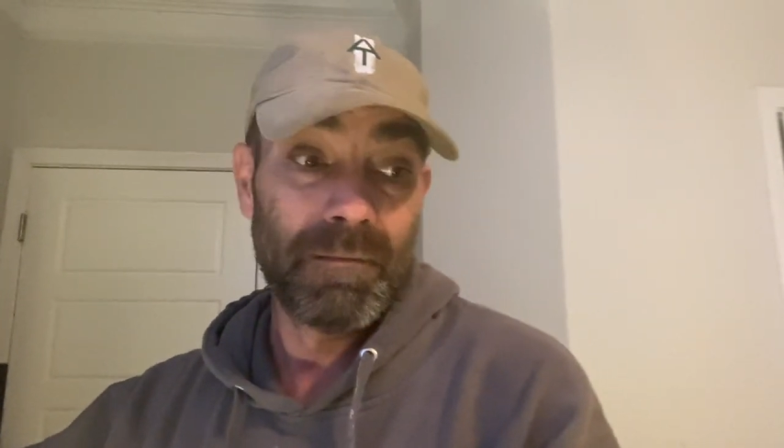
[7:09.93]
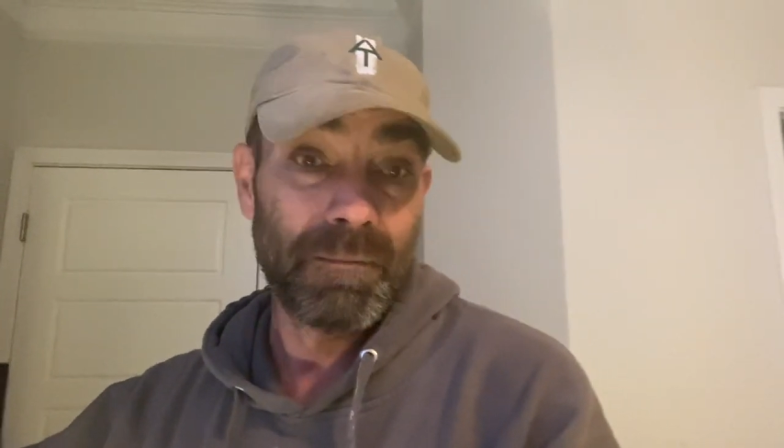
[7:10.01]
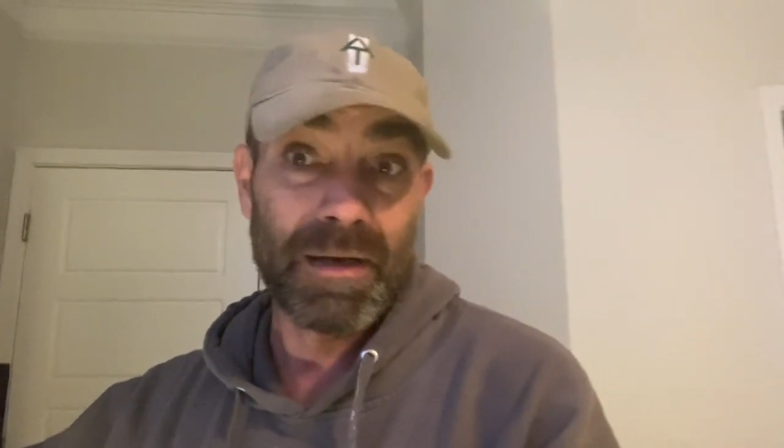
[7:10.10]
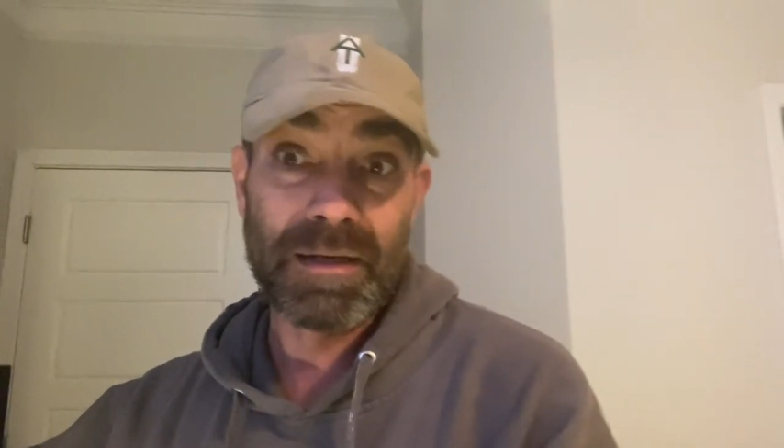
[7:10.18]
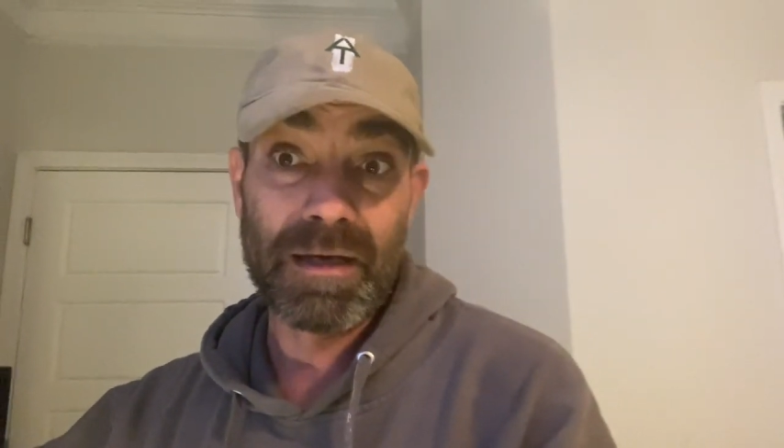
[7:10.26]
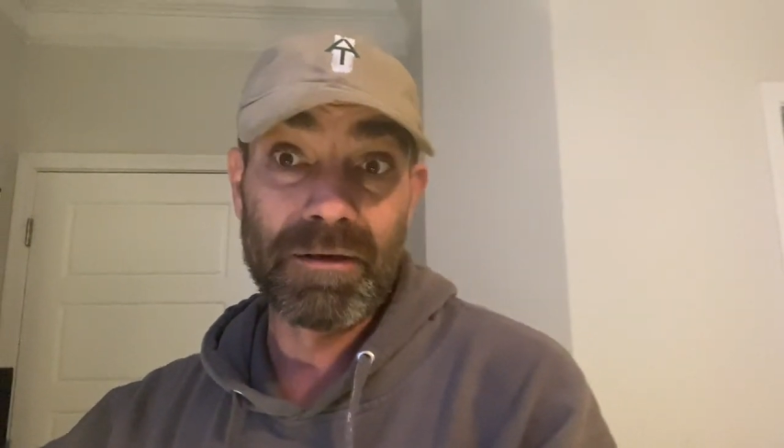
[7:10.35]

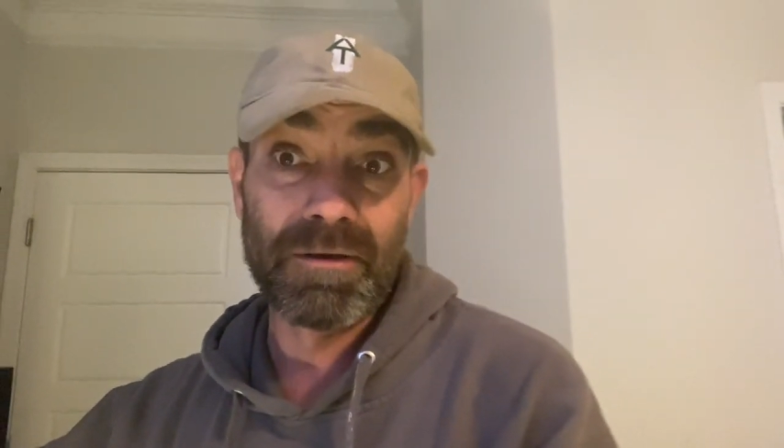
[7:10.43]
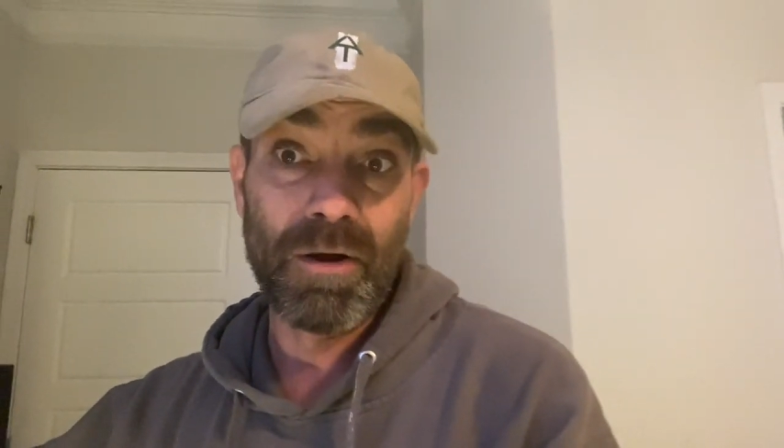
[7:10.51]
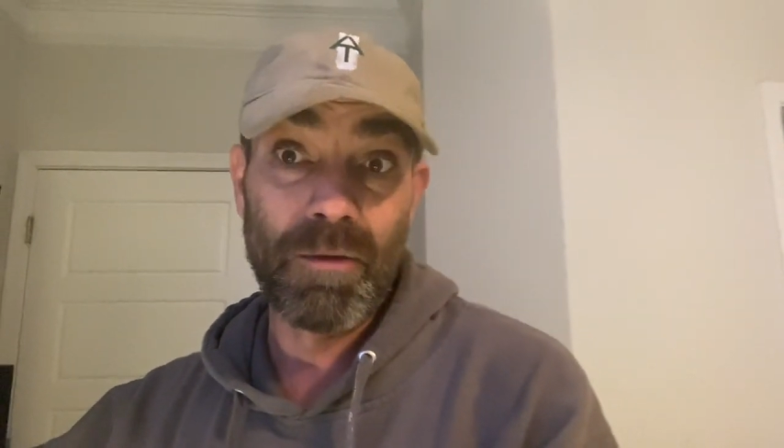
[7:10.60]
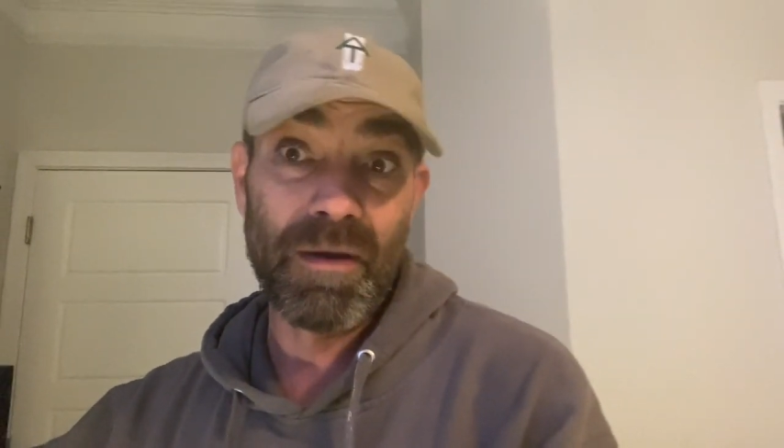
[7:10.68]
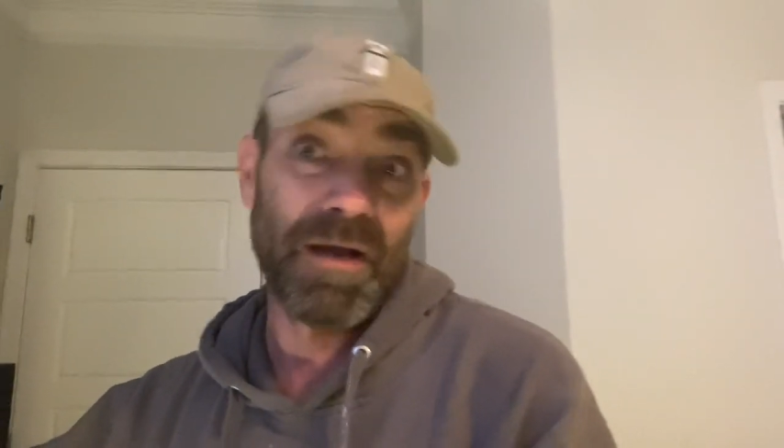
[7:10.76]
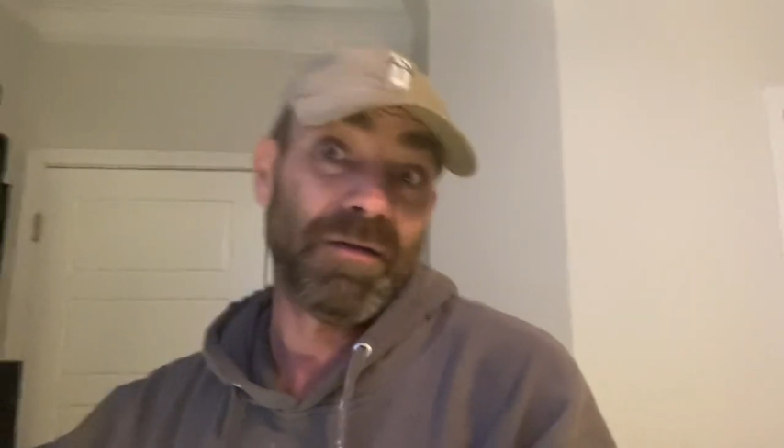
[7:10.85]
maintain your
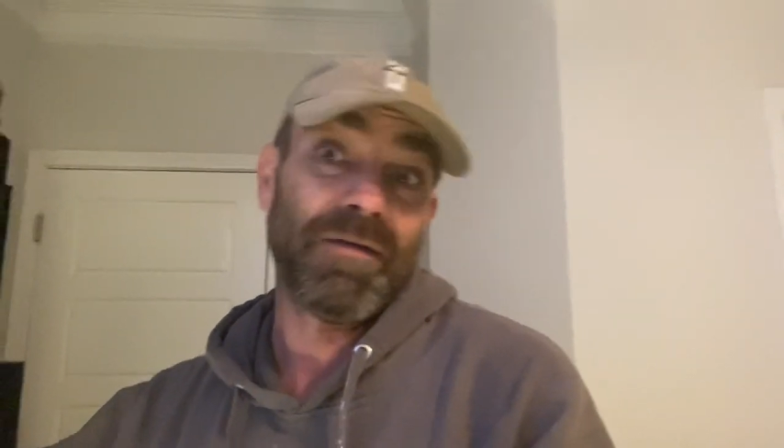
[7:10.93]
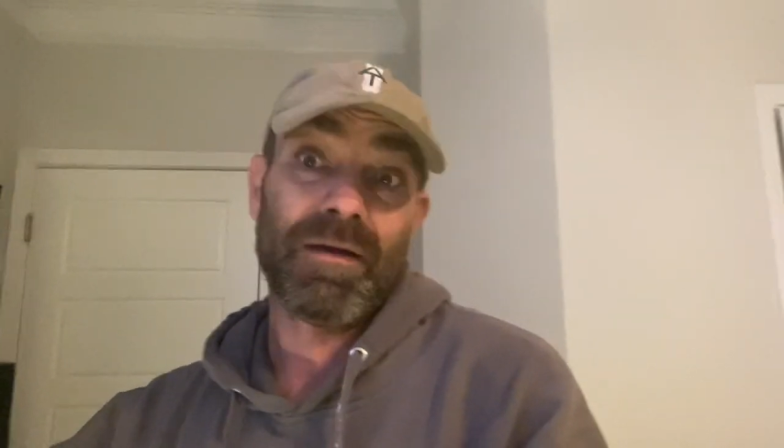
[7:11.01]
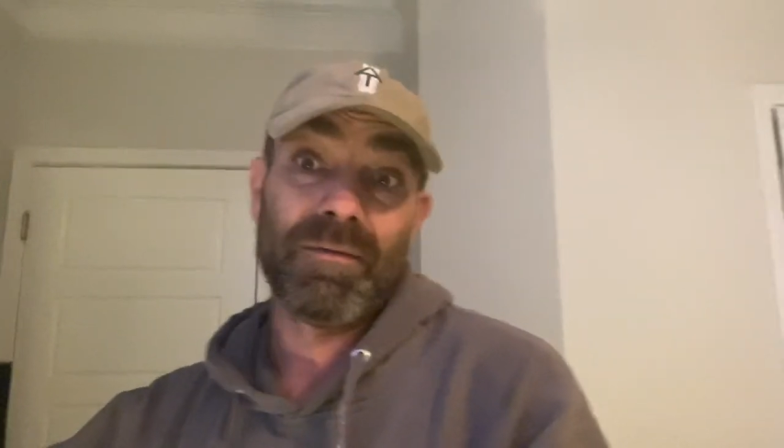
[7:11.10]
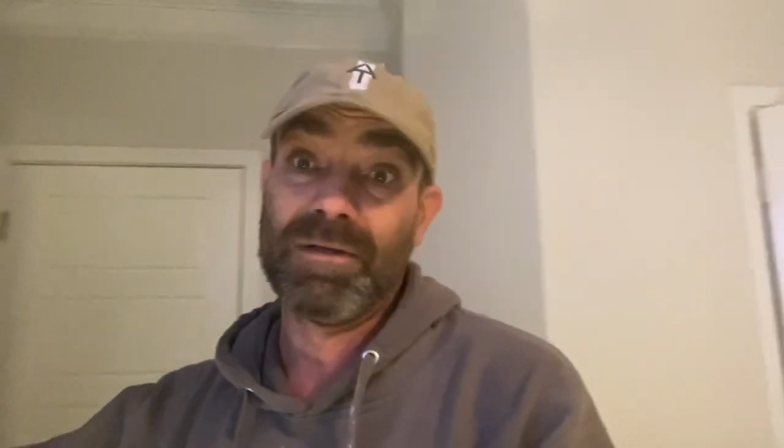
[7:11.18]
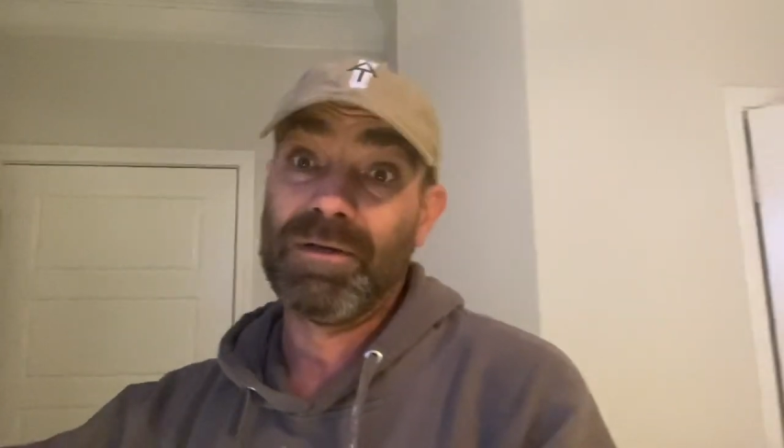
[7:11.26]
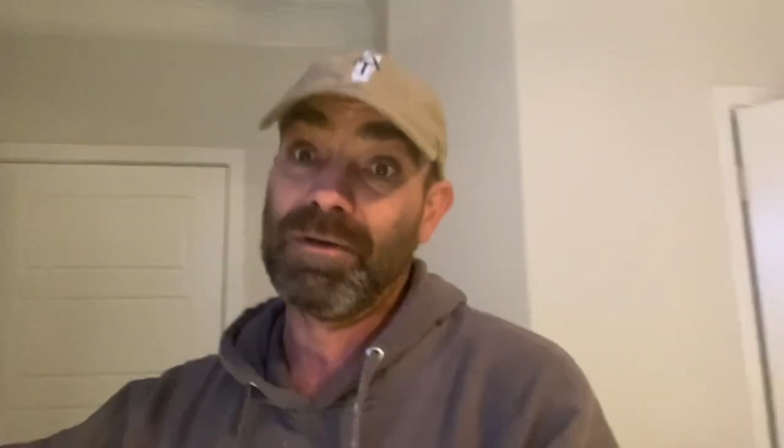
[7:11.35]
home HVAC.
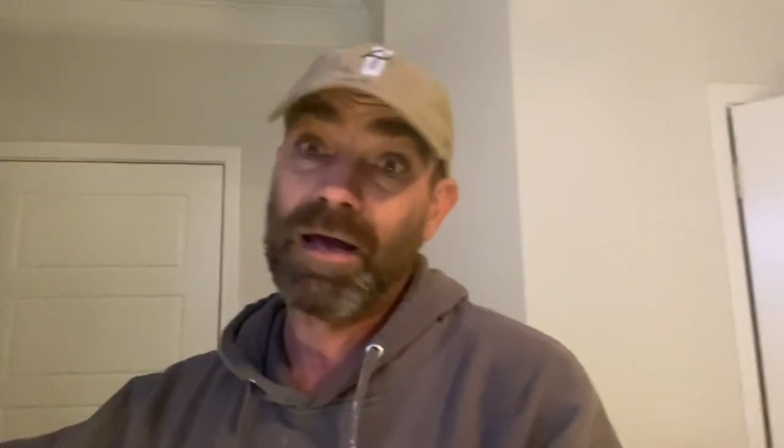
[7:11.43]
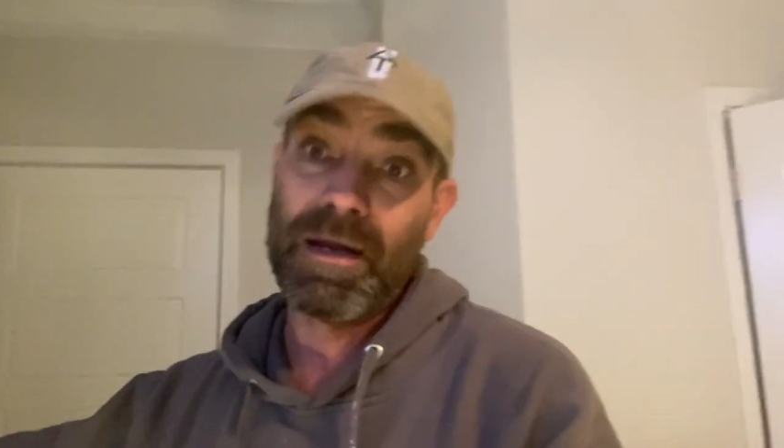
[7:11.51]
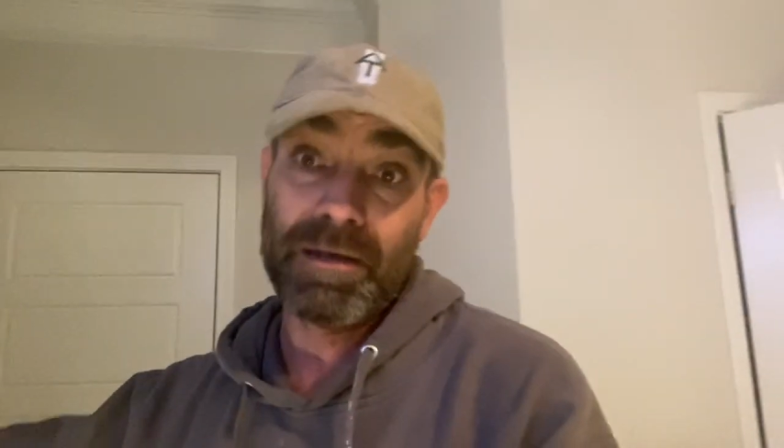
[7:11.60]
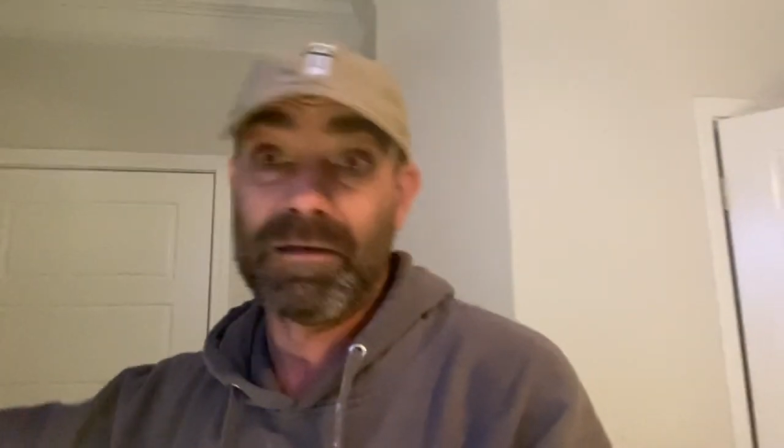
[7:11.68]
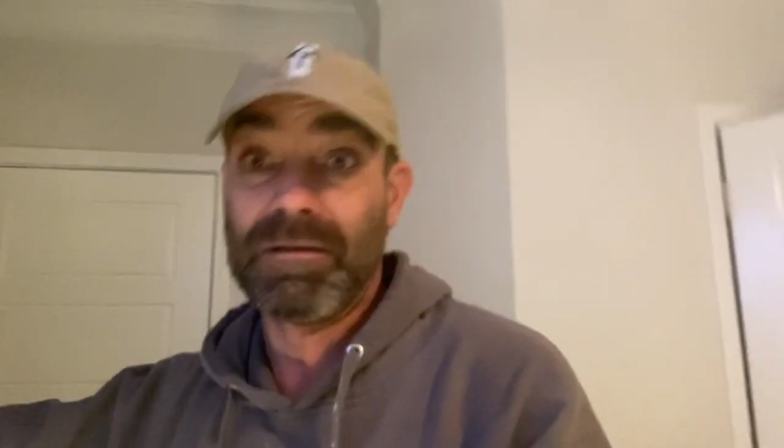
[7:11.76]
We can do that.